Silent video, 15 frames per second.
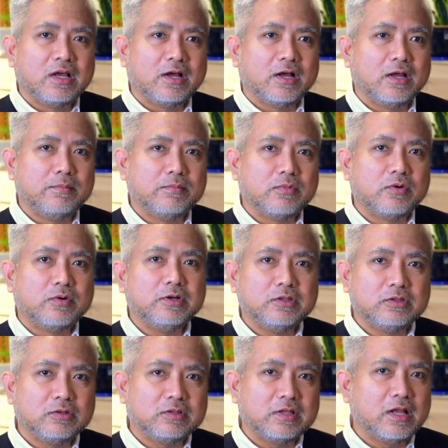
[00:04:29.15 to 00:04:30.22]
I'm more
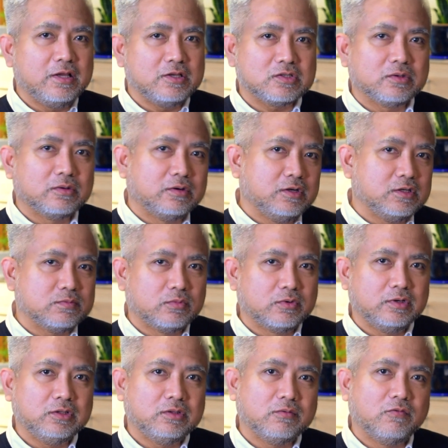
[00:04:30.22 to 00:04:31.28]
into telling stories,
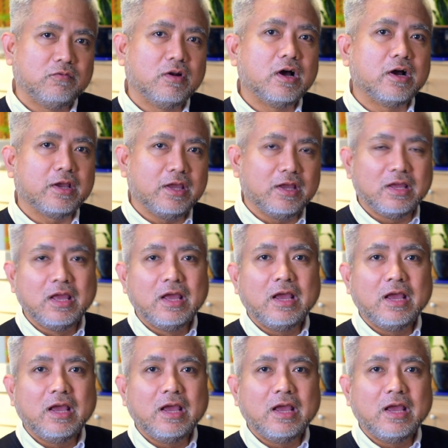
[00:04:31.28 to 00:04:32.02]
more into vlogging,